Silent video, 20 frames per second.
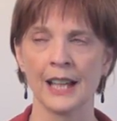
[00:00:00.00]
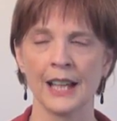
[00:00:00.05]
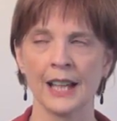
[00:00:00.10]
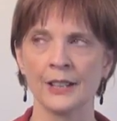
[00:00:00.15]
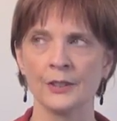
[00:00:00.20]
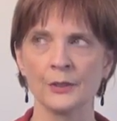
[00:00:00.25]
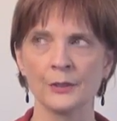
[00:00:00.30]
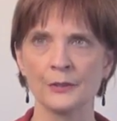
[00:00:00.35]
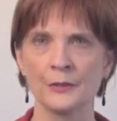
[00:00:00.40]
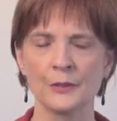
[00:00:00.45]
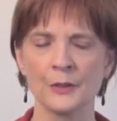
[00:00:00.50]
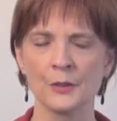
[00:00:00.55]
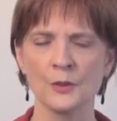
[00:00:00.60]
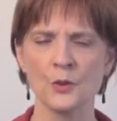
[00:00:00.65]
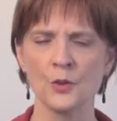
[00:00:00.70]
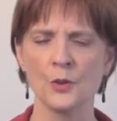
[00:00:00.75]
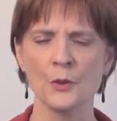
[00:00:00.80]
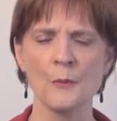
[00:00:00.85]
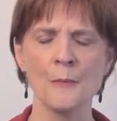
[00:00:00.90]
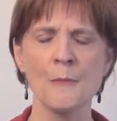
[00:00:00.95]
you'll feel
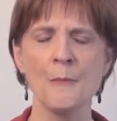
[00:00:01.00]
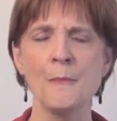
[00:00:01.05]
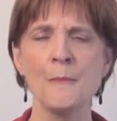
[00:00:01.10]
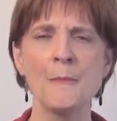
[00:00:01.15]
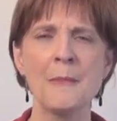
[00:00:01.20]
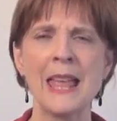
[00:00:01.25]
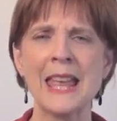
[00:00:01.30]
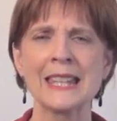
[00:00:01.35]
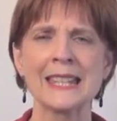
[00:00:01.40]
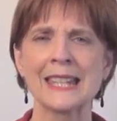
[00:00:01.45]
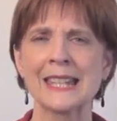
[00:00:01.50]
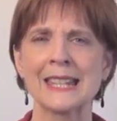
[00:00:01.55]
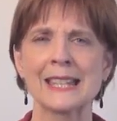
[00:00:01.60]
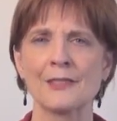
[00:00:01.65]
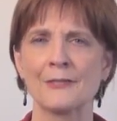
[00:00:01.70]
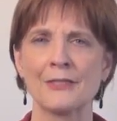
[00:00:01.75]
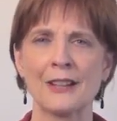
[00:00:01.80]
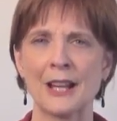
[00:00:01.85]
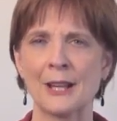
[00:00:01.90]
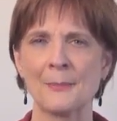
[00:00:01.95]

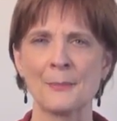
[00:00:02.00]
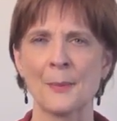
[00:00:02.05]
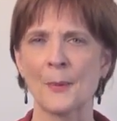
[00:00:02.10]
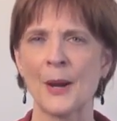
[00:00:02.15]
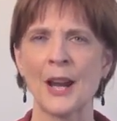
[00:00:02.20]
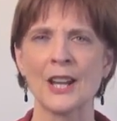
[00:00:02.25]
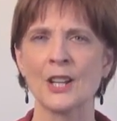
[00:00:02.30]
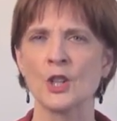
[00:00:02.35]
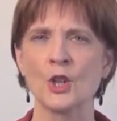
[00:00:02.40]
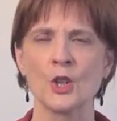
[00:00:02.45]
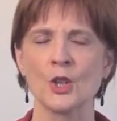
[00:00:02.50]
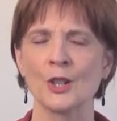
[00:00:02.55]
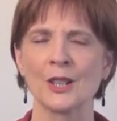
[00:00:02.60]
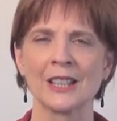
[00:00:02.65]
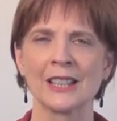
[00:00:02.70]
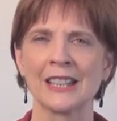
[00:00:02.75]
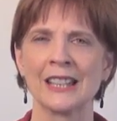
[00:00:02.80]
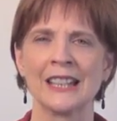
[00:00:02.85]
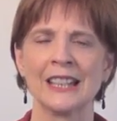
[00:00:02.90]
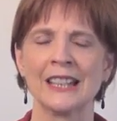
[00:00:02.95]
tremendous
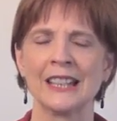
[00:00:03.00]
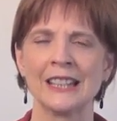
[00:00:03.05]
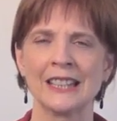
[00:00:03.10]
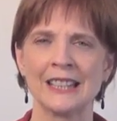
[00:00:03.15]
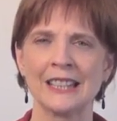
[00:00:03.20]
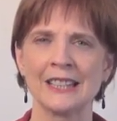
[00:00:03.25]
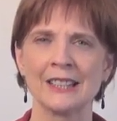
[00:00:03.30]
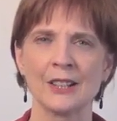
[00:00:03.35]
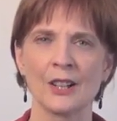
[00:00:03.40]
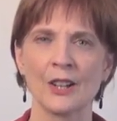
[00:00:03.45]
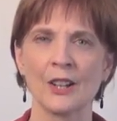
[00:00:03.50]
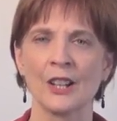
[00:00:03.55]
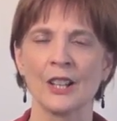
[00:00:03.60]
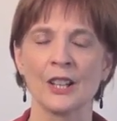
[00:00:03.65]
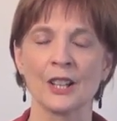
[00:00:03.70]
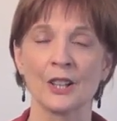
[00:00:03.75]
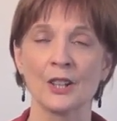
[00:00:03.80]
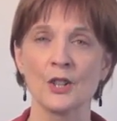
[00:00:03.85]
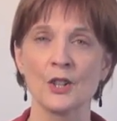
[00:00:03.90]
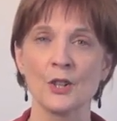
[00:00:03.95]
vibration here
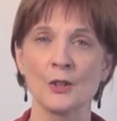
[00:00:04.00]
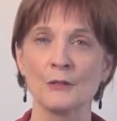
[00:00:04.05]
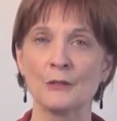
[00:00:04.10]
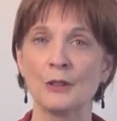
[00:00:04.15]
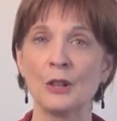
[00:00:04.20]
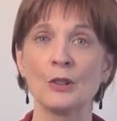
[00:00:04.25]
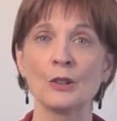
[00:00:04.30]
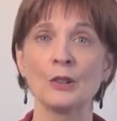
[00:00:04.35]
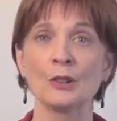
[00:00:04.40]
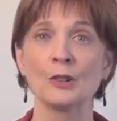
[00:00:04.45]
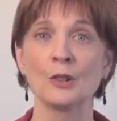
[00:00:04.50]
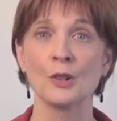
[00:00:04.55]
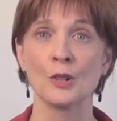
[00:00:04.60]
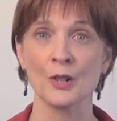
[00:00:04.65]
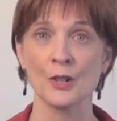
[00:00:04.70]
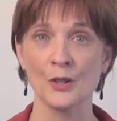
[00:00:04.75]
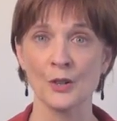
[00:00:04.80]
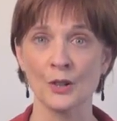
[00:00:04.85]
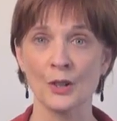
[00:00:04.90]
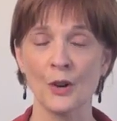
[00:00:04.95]
because your vocal
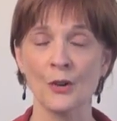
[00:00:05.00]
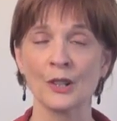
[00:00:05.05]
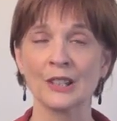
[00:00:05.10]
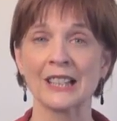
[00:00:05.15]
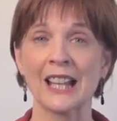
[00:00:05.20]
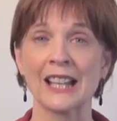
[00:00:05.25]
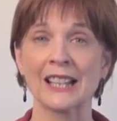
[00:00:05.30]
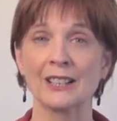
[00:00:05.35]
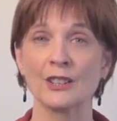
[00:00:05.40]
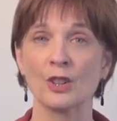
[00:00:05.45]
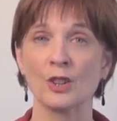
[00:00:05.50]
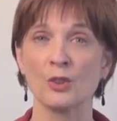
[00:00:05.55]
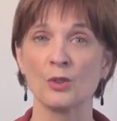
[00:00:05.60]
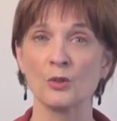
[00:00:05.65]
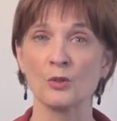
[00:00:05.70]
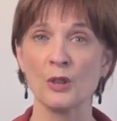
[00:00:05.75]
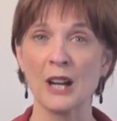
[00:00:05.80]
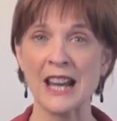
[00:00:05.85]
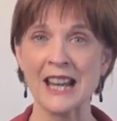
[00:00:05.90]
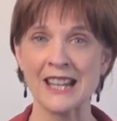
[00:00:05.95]
cords are going like
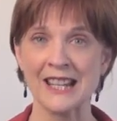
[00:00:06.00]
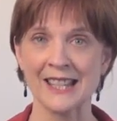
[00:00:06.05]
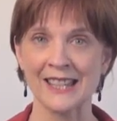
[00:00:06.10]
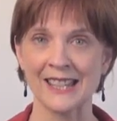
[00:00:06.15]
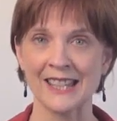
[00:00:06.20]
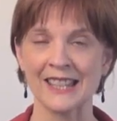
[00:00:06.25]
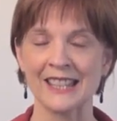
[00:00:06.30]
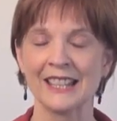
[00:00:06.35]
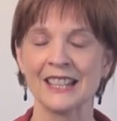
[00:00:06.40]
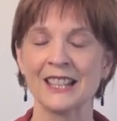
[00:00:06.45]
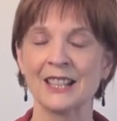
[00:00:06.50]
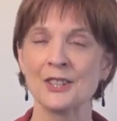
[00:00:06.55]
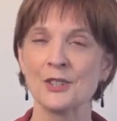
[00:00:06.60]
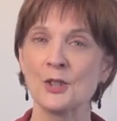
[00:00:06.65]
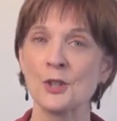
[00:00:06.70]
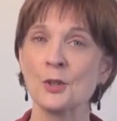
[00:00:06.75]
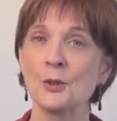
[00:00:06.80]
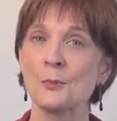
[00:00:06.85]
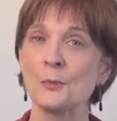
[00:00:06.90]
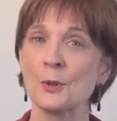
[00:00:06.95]
crazy
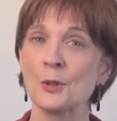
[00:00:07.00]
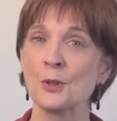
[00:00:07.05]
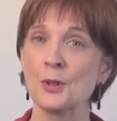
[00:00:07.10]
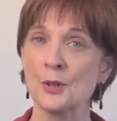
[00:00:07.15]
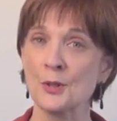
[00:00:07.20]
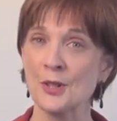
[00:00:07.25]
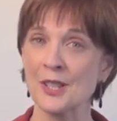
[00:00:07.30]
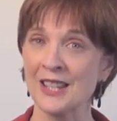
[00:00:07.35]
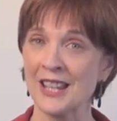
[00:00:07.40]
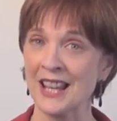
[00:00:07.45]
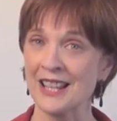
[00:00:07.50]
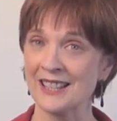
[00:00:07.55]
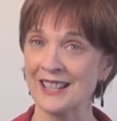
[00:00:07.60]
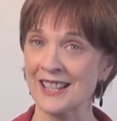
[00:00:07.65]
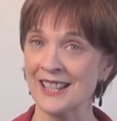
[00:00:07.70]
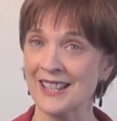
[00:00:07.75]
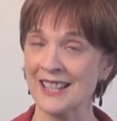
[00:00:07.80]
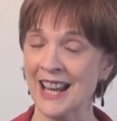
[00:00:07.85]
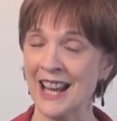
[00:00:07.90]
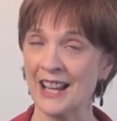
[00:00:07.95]
to produce
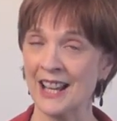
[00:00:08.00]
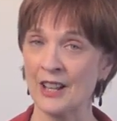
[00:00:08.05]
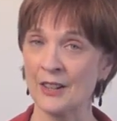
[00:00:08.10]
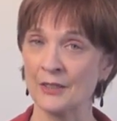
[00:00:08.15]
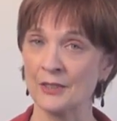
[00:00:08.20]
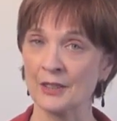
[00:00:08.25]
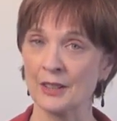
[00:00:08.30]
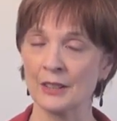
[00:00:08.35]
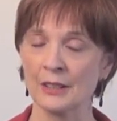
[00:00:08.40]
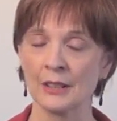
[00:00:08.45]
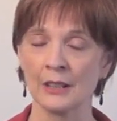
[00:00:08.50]
that sound.